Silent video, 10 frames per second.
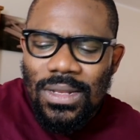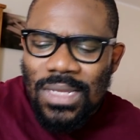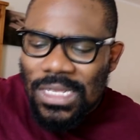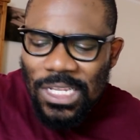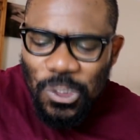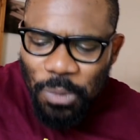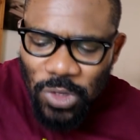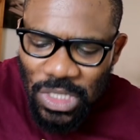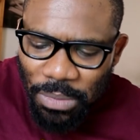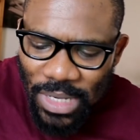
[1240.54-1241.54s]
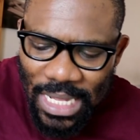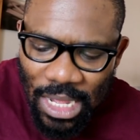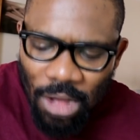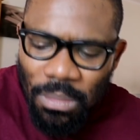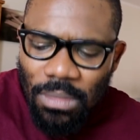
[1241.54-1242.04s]
the disposable
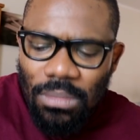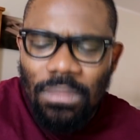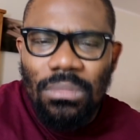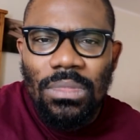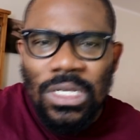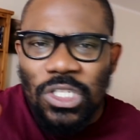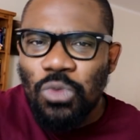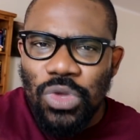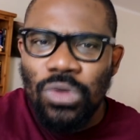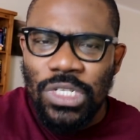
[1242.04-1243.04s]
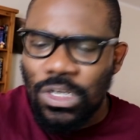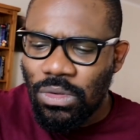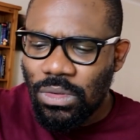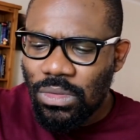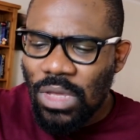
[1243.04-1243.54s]
income is the real deal.